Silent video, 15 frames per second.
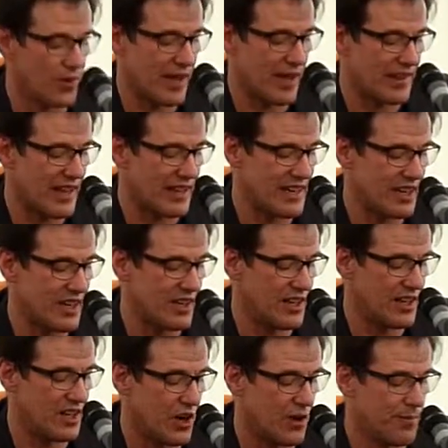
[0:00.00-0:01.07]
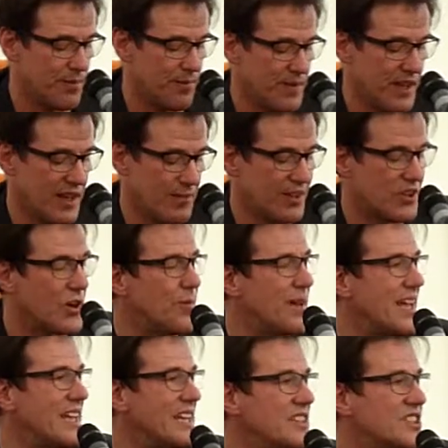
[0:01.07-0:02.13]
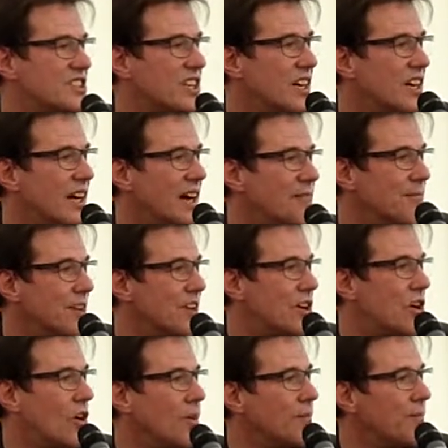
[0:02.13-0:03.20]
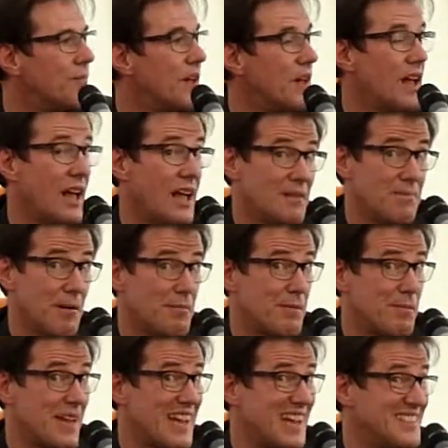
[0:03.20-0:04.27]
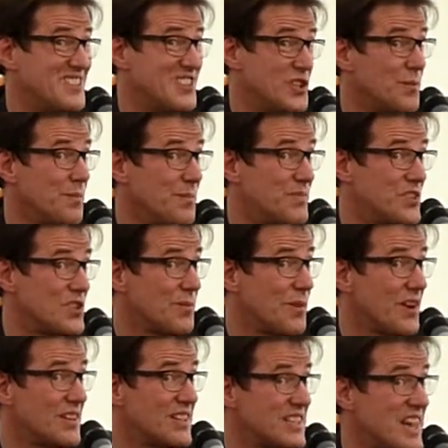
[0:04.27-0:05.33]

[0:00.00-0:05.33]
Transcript: And then we'd come at Easter and we'd come probably at some holidays